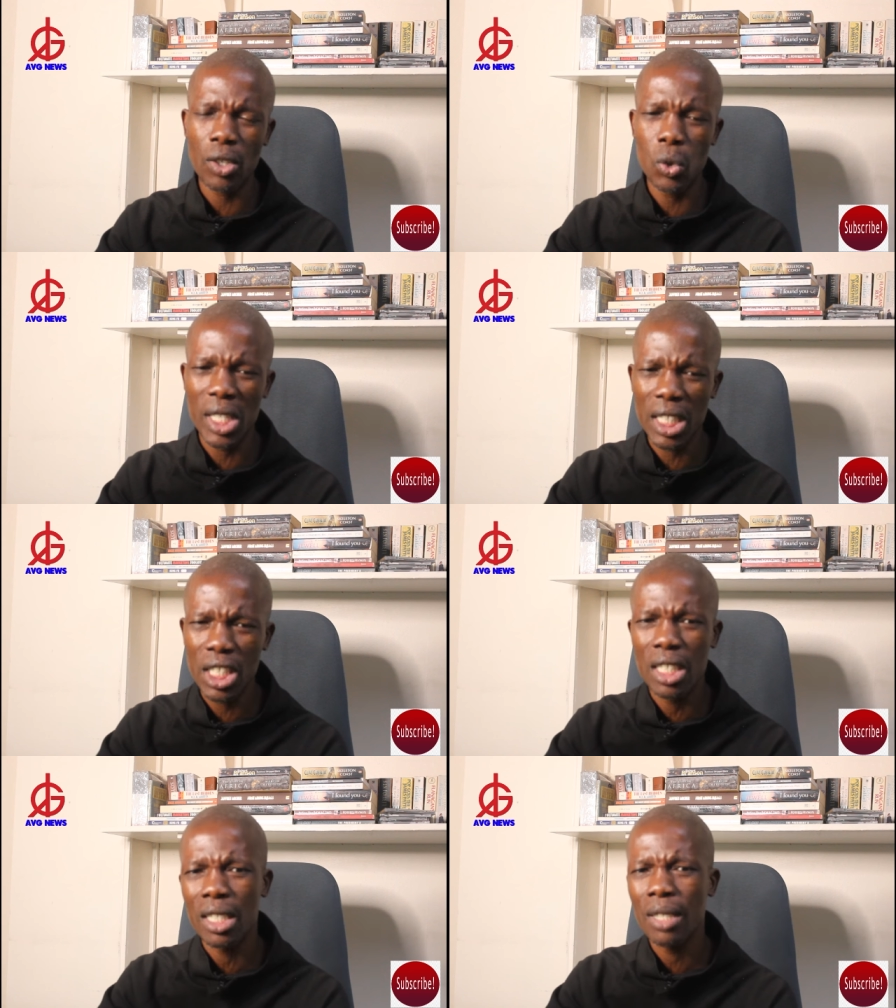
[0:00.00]

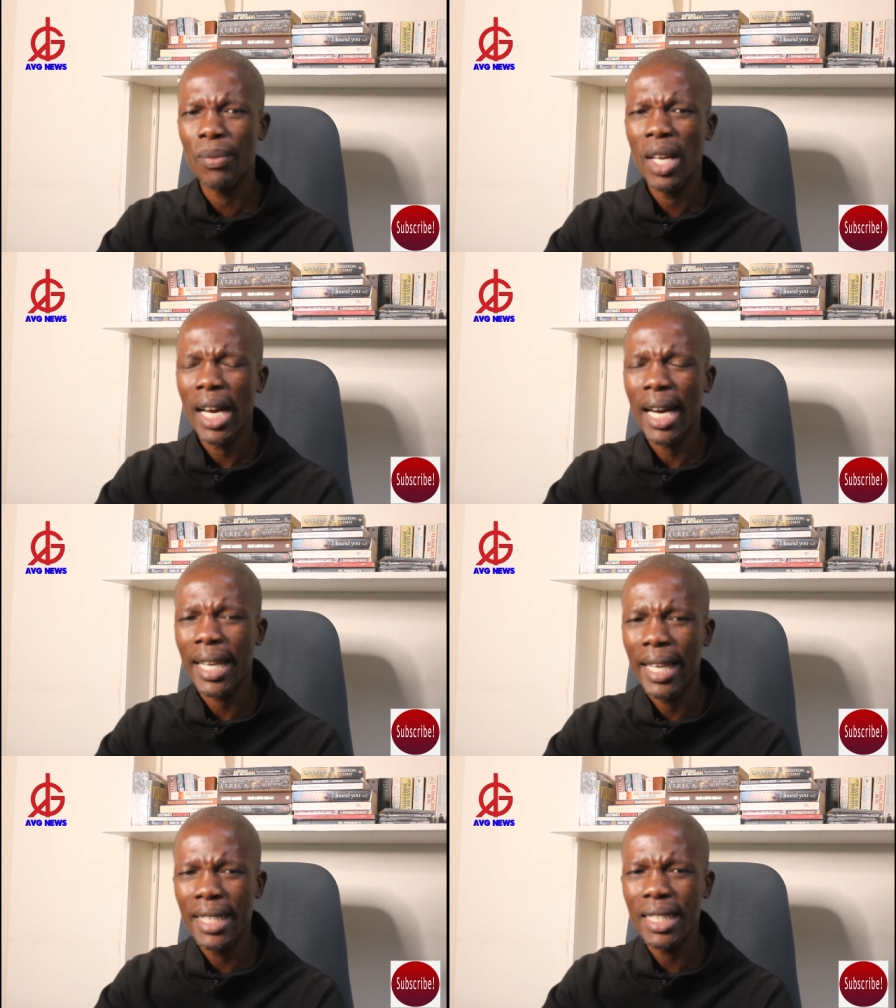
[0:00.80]
accusations
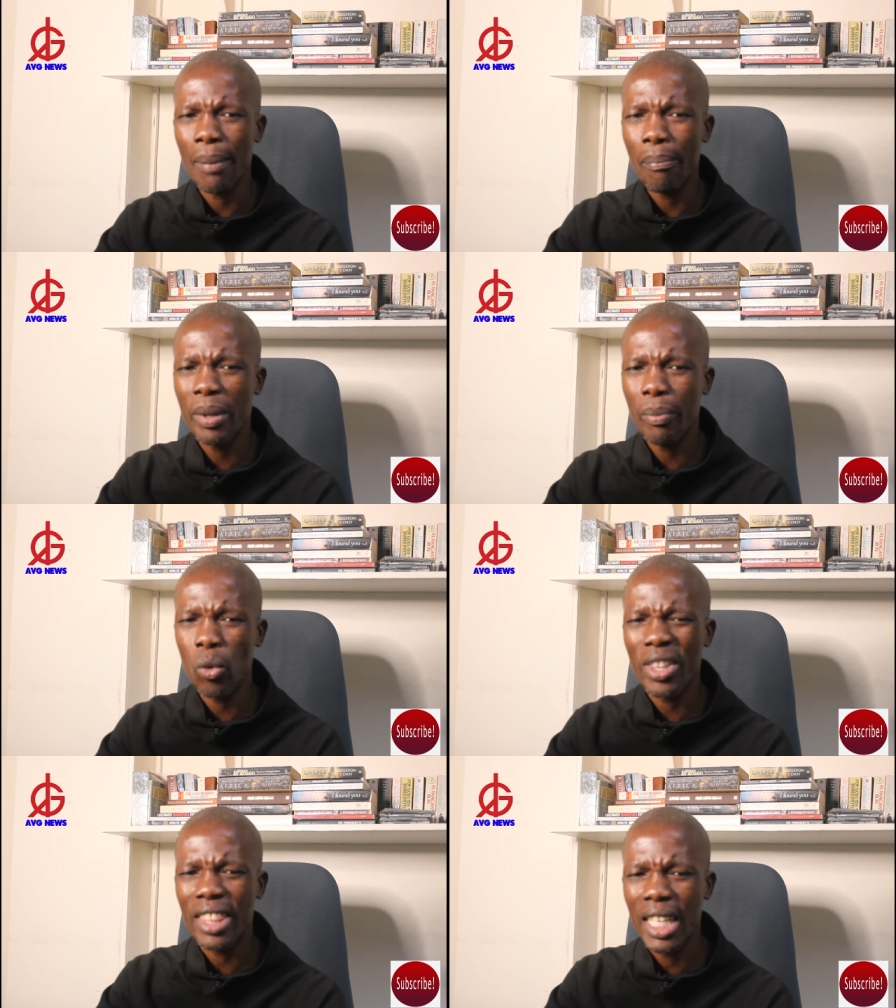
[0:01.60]
against some
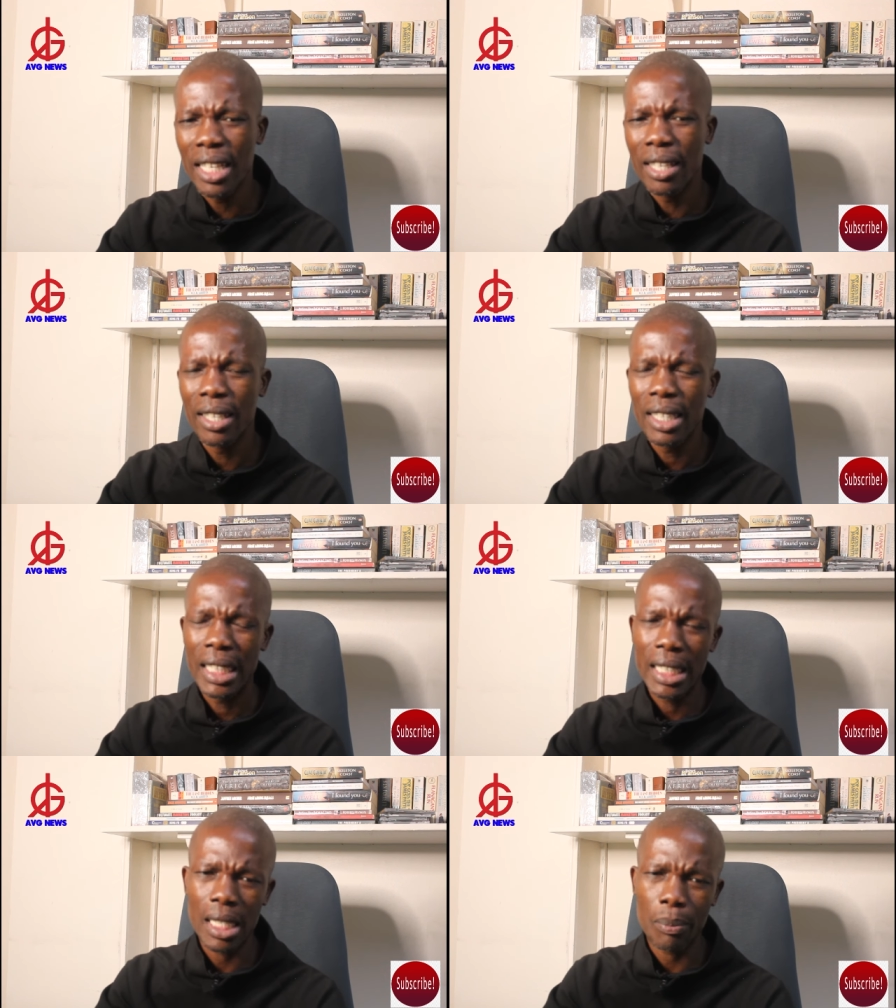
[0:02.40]
people within
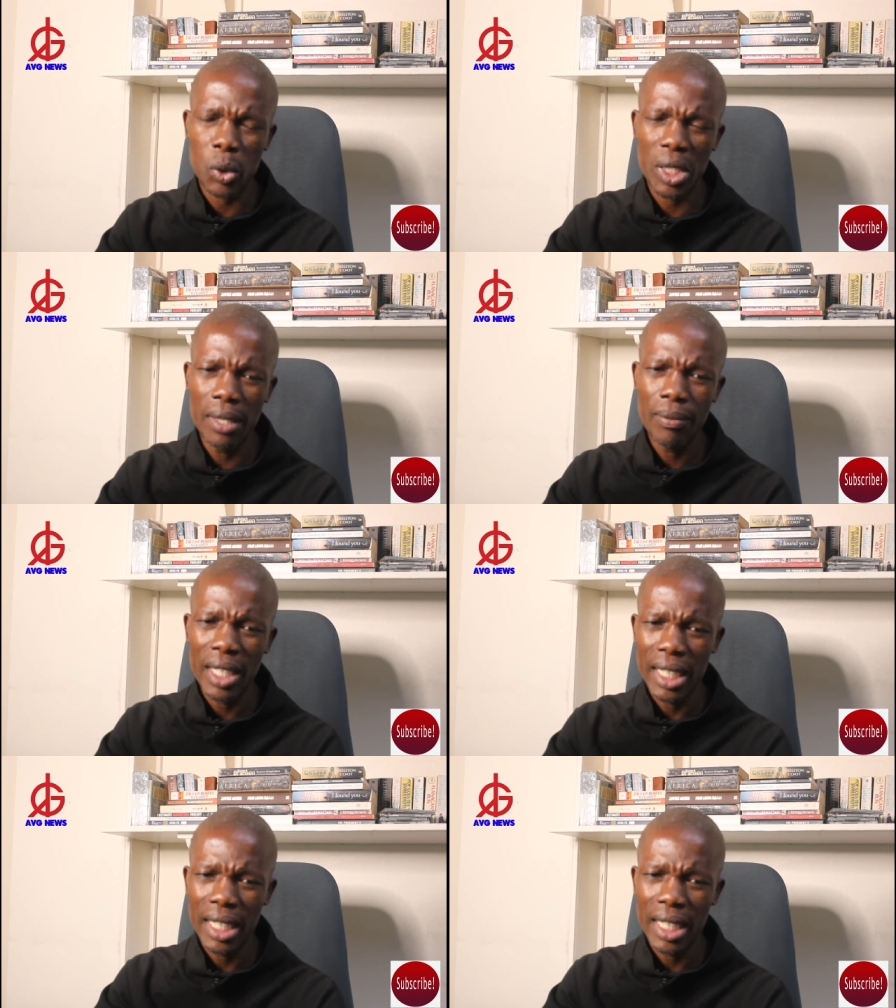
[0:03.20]
Triple C.